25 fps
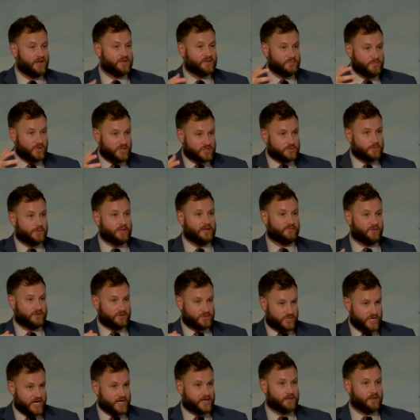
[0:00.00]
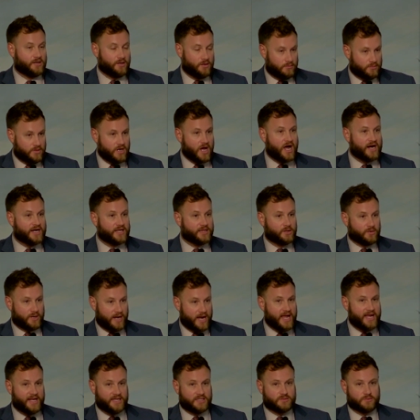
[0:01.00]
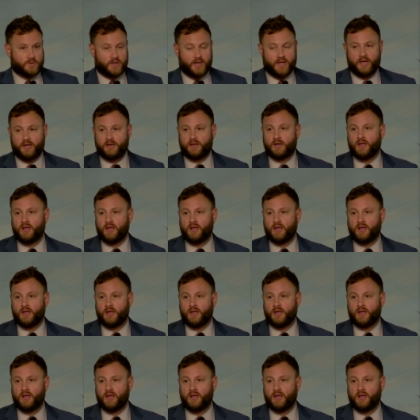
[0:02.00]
the municipal level nodding their heads, right?